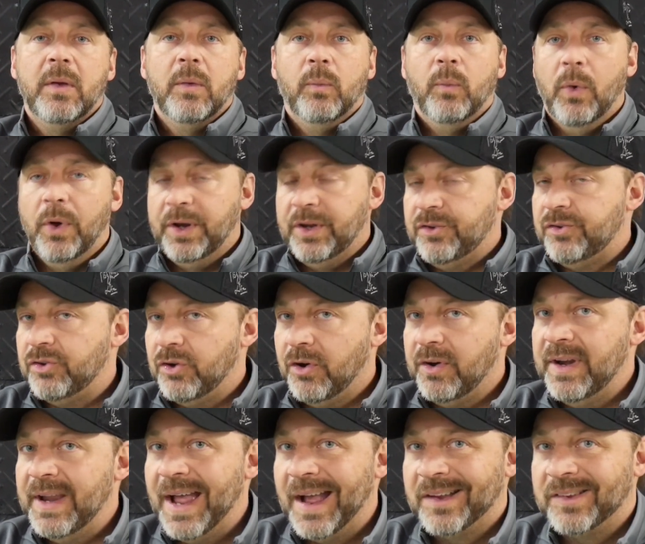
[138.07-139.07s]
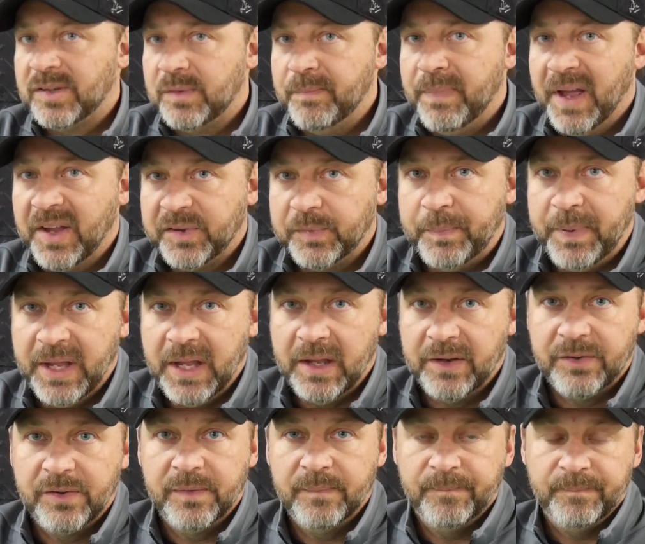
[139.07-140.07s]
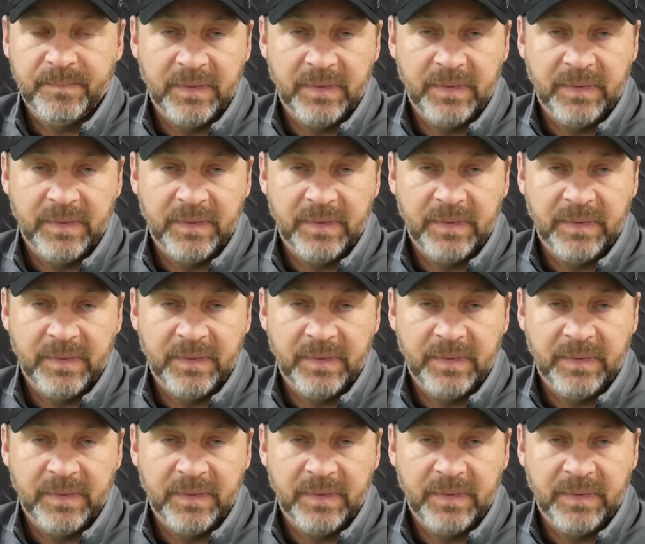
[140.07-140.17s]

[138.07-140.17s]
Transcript: What is your next best pitch?